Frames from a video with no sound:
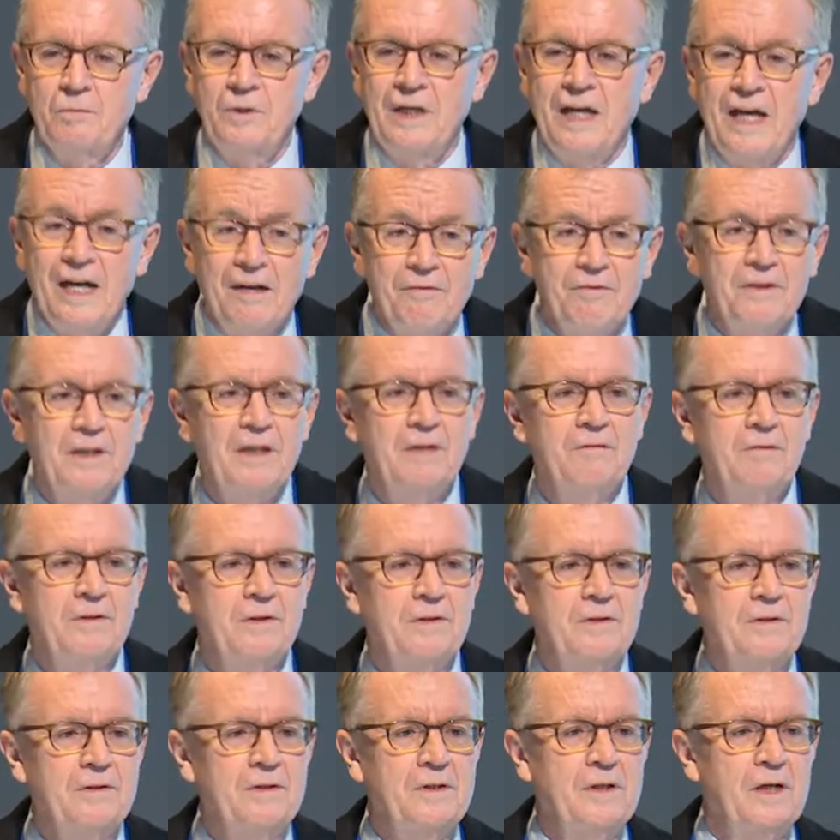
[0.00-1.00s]
We have the
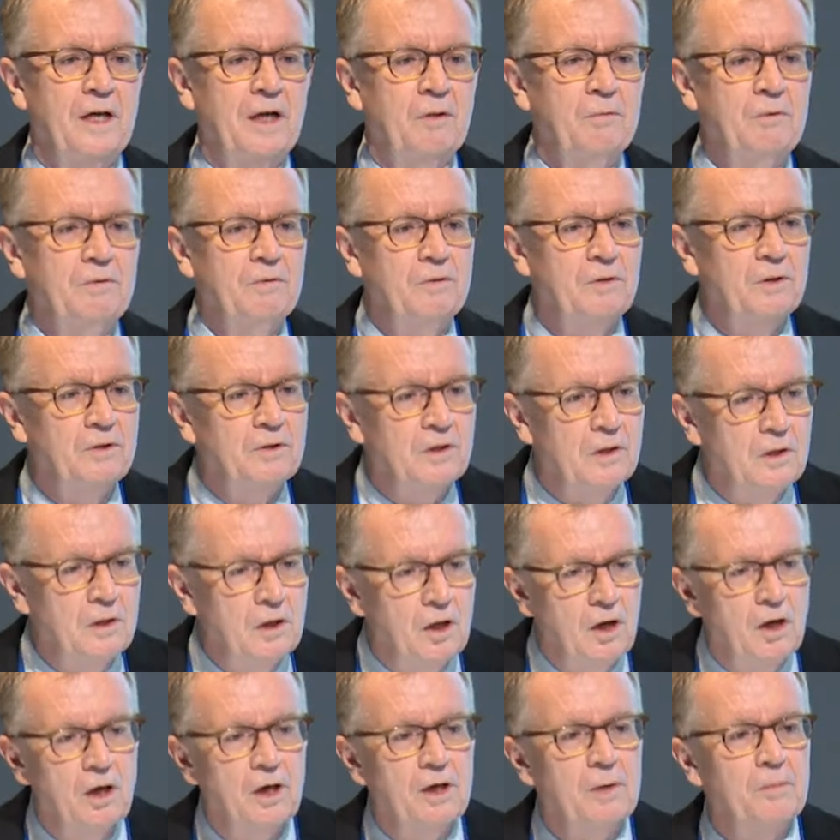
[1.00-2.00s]
evidence now. We've learned a
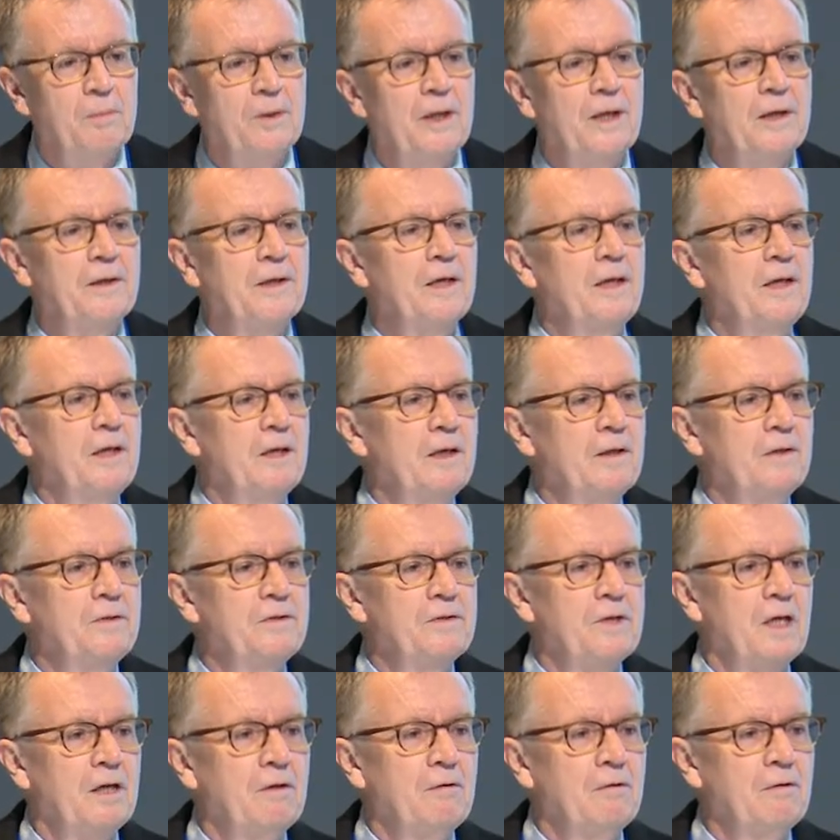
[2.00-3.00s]
lot about
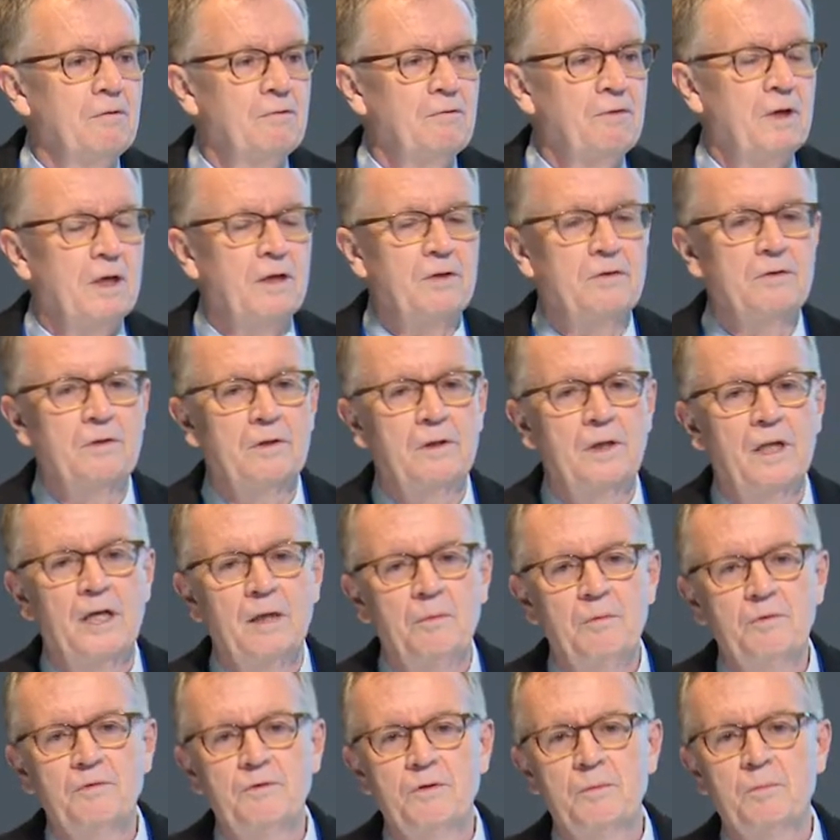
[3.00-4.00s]
incentive effects on
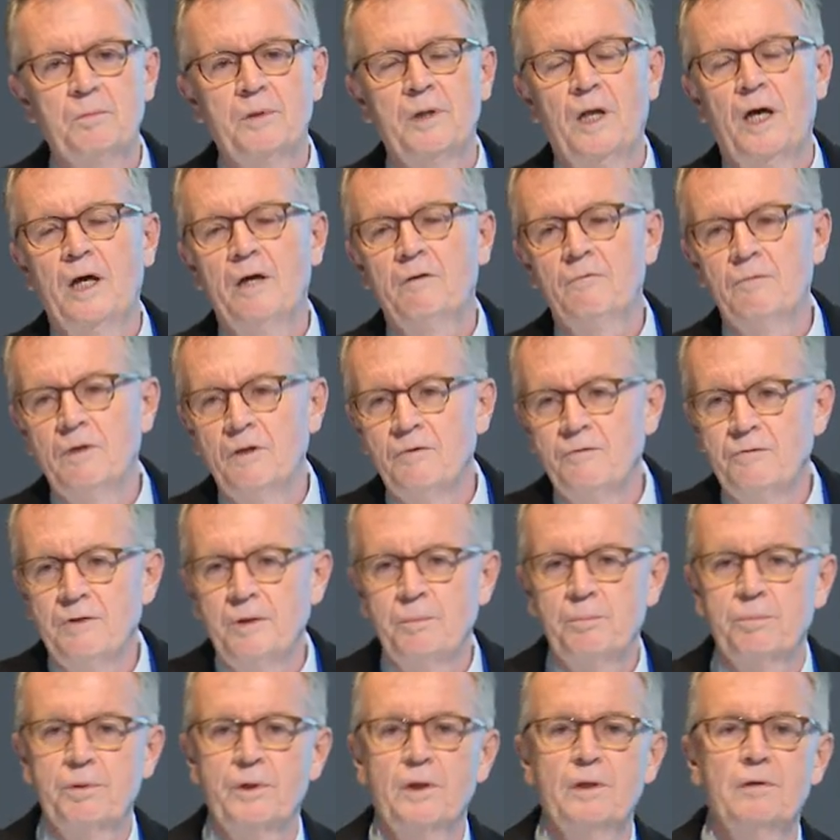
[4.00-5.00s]
labor supply,
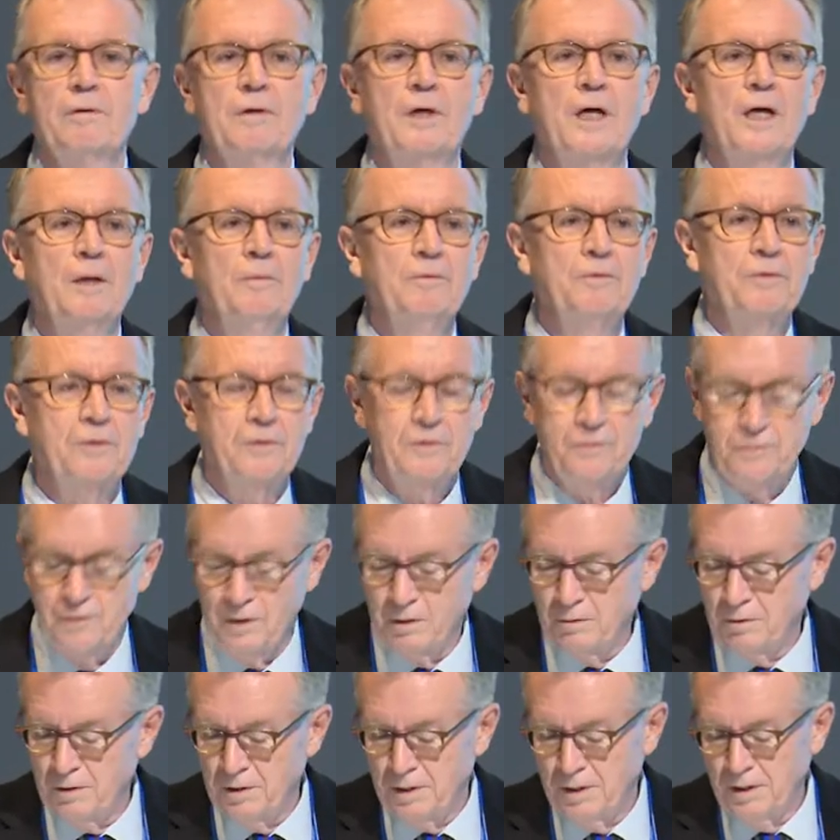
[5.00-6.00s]
welfare programs, and
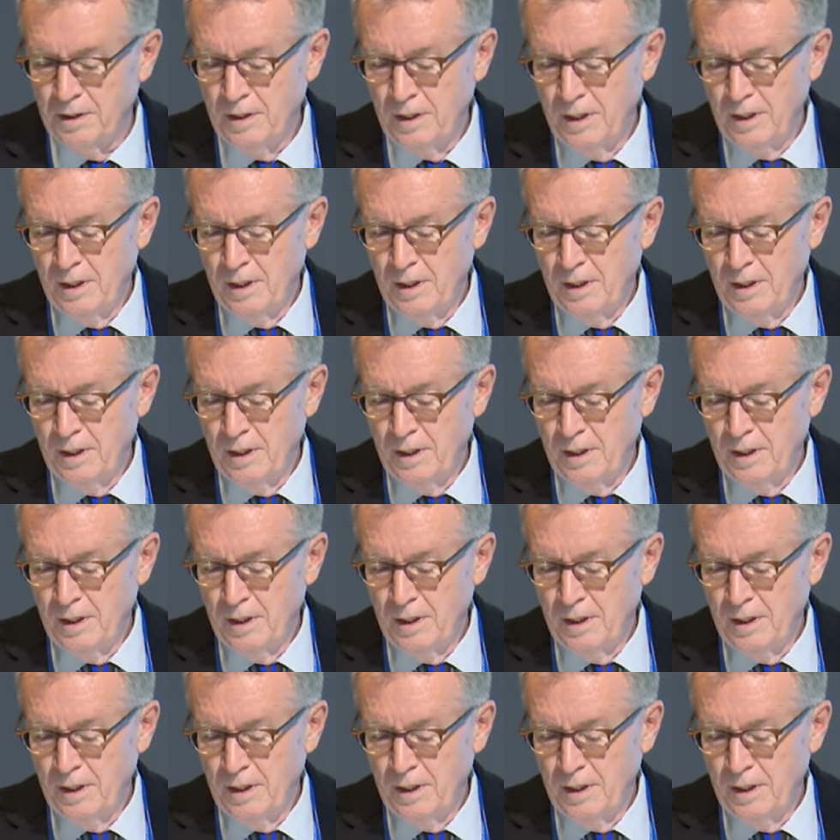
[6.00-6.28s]
so on.